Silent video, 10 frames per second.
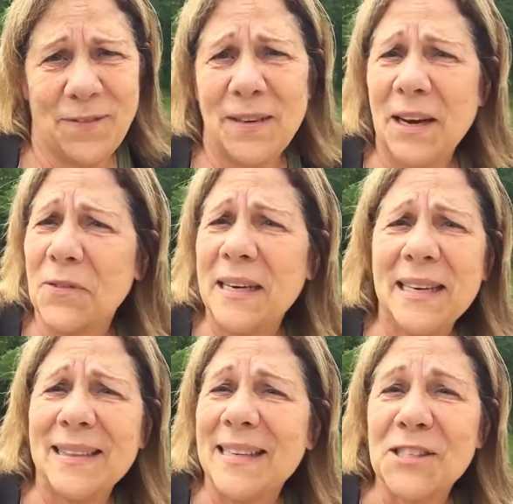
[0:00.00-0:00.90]
If you never
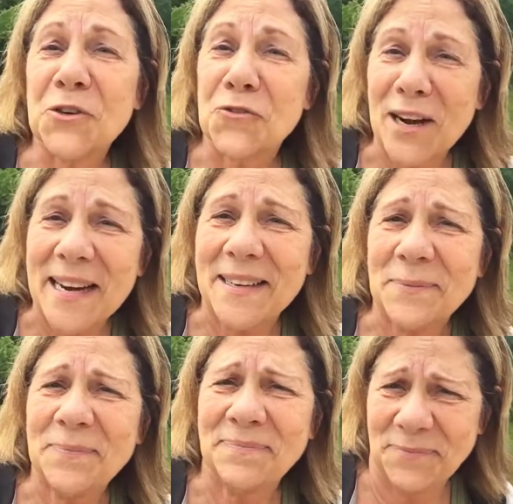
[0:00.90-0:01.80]
need it, that's great,
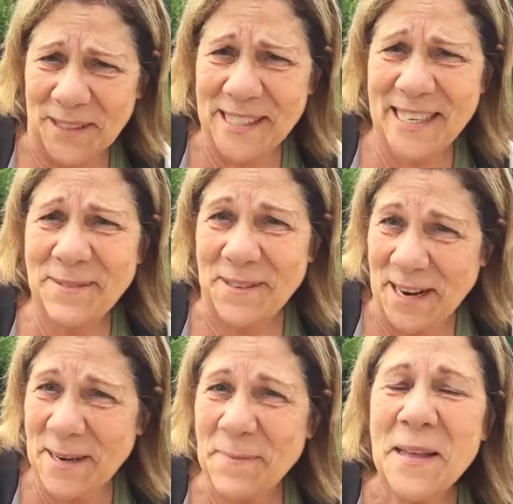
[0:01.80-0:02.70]
isn't it?
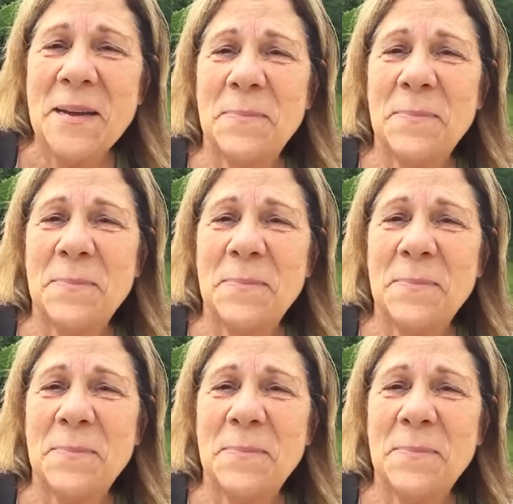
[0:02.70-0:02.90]
Right?